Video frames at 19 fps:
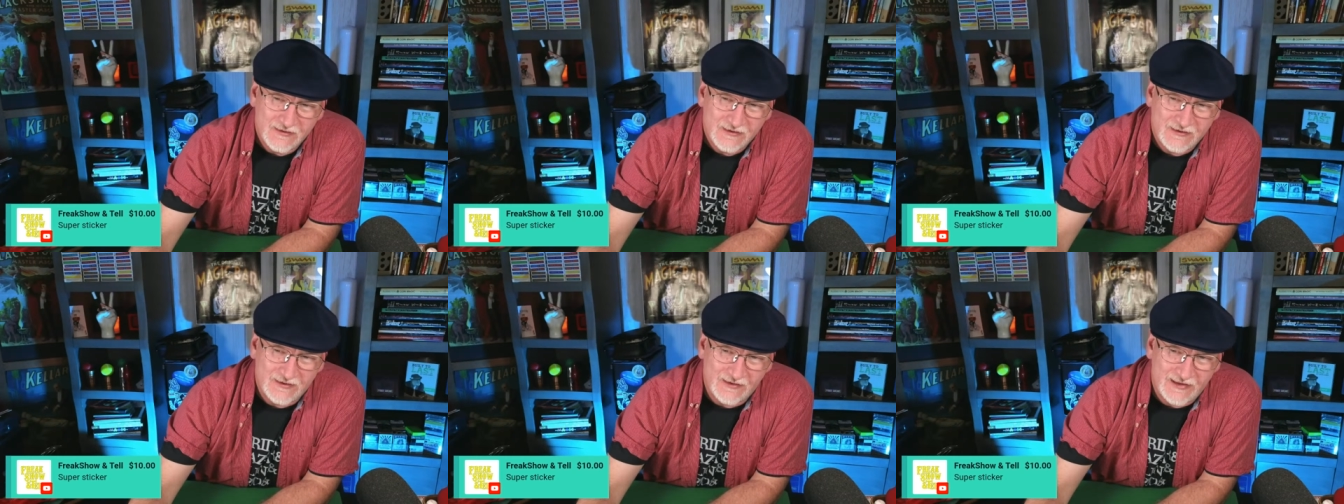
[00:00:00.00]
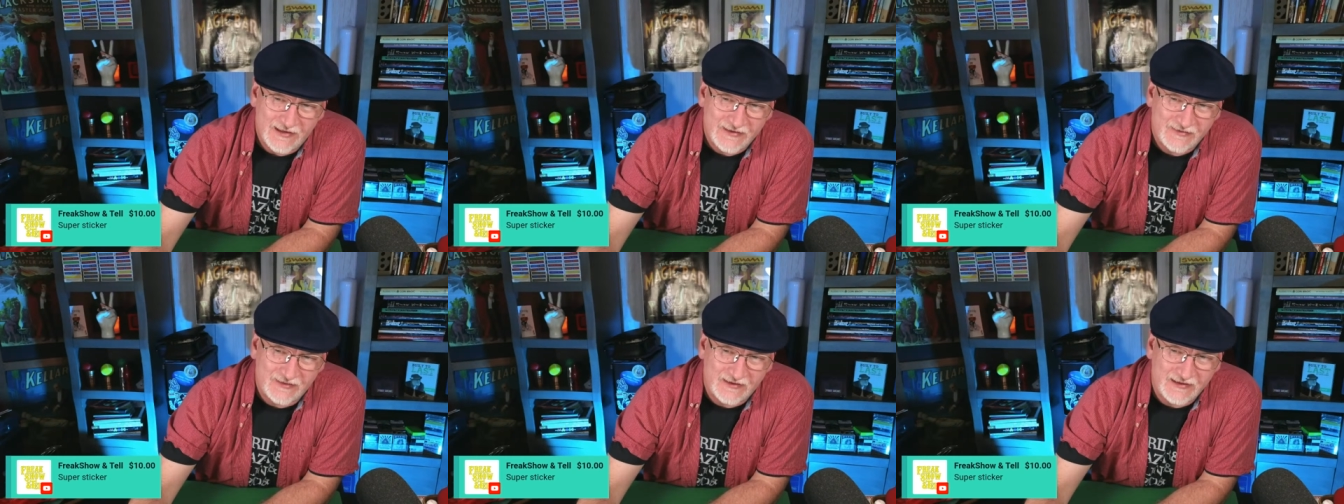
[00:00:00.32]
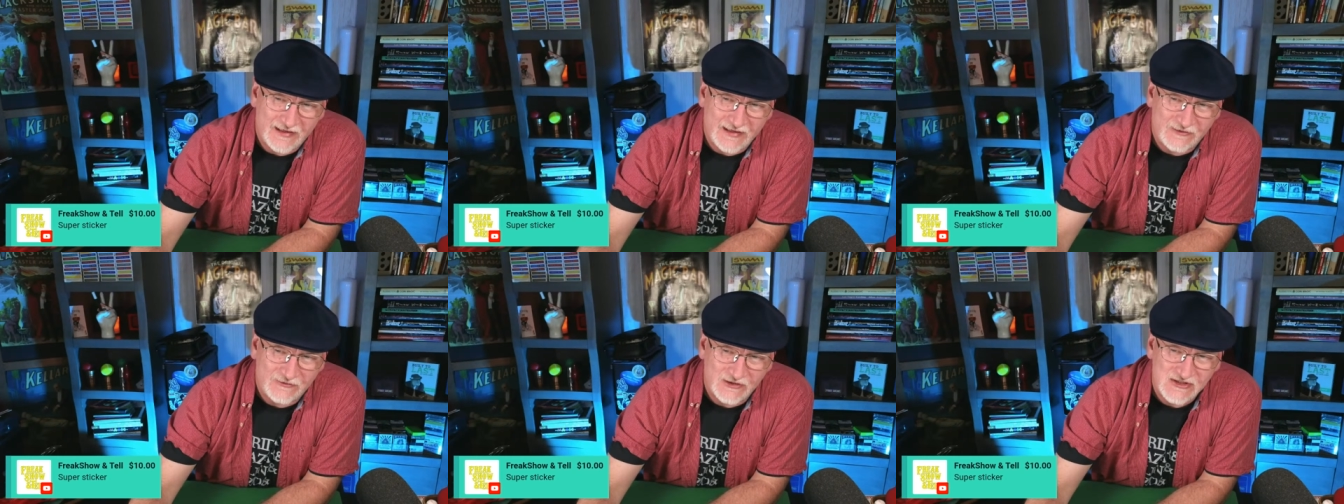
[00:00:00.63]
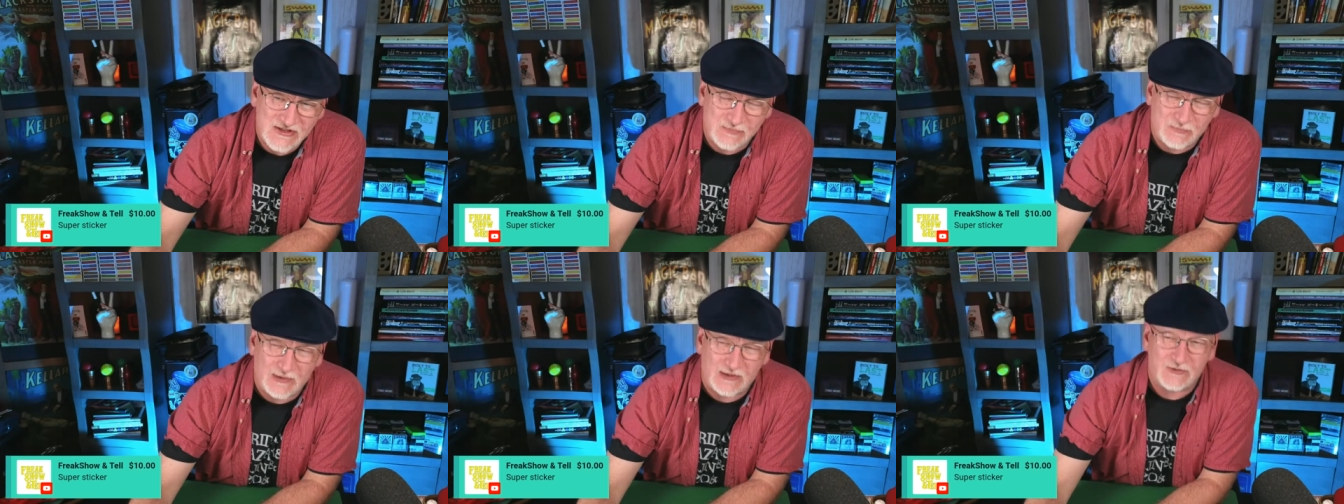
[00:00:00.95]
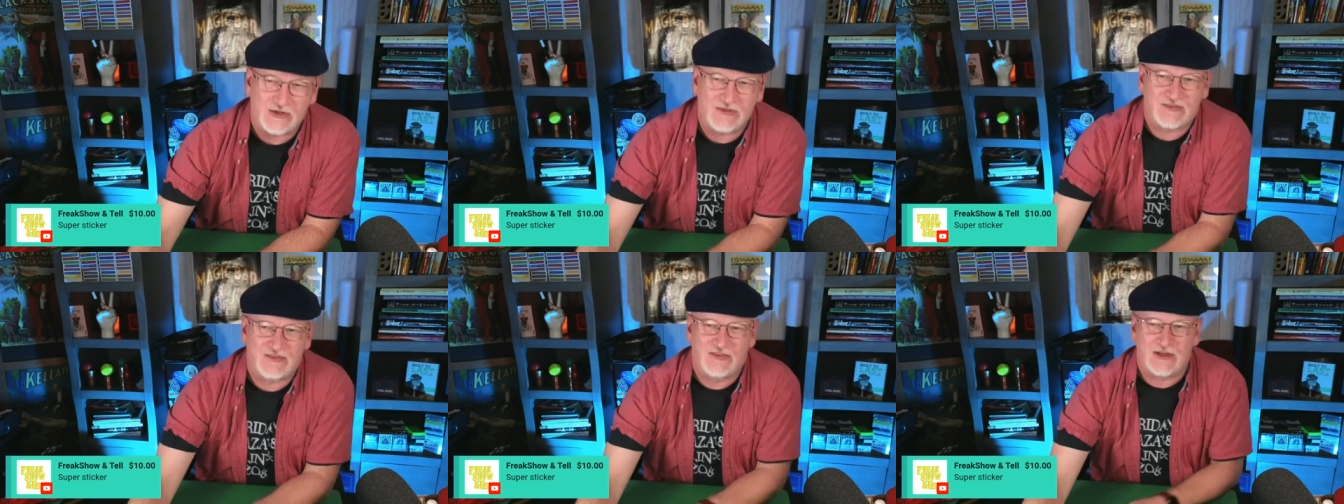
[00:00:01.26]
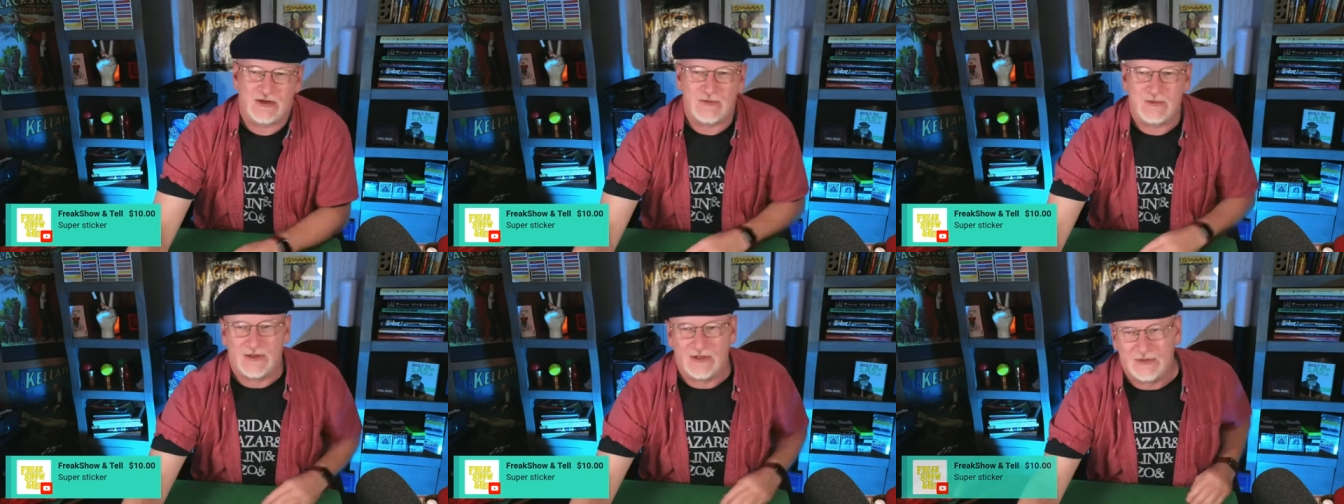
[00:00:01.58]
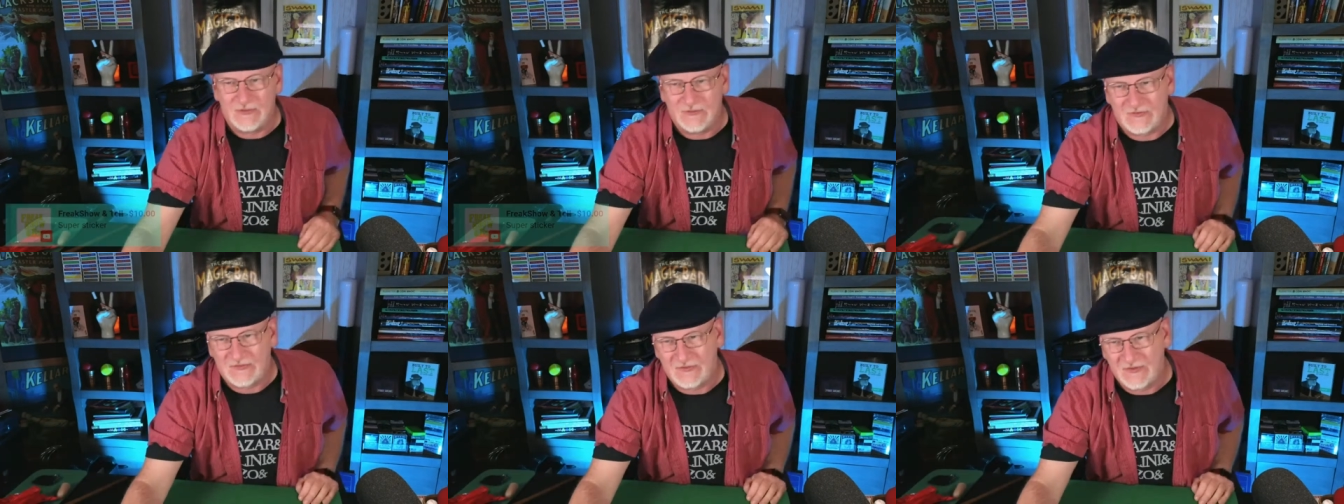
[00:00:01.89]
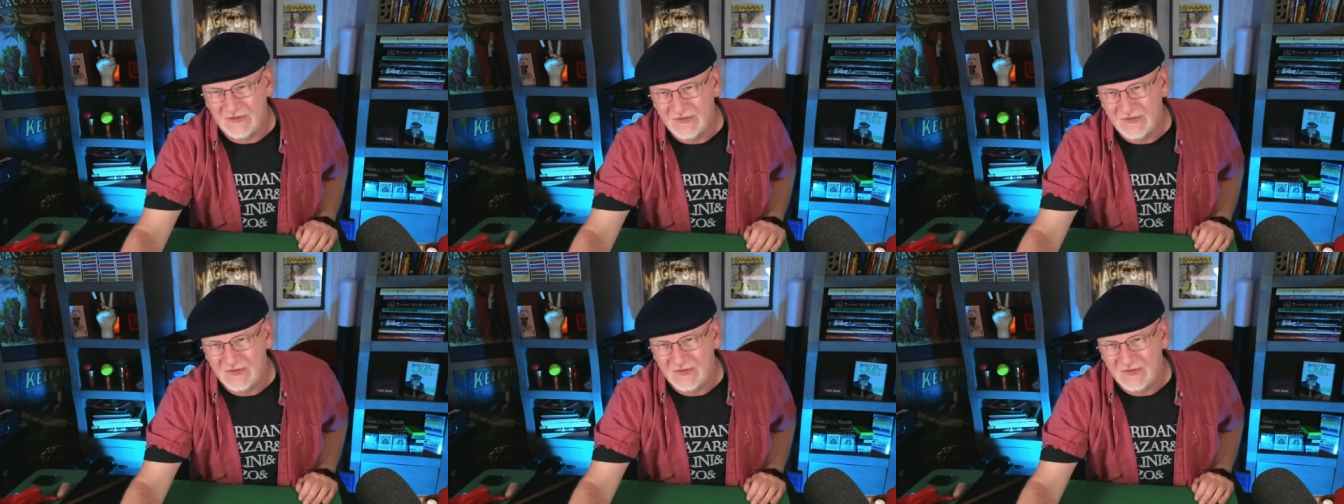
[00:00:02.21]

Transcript: collect the kindred spirits donos.